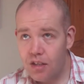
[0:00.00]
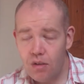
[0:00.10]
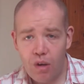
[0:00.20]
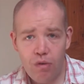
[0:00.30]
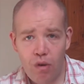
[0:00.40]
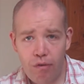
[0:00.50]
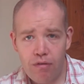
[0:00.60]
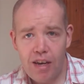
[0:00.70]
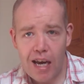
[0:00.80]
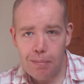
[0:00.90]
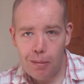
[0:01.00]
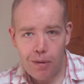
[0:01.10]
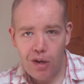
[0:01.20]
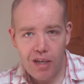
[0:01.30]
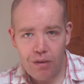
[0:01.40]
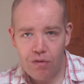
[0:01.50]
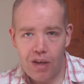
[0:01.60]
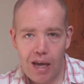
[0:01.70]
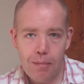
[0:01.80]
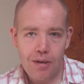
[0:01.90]
So if you're a free aimer, but I'm in a
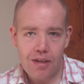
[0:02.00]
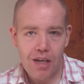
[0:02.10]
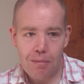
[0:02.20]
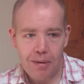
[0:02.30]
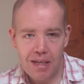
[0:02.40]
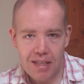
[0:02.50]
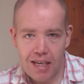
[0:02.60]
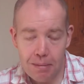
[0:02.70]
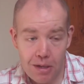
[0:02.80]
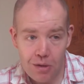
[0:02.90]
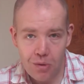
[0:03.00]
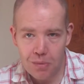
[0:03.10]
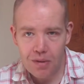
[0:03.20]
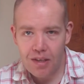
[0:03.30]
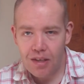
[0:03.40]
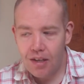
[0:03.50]
free aimer and I can't play the game, it annoys me.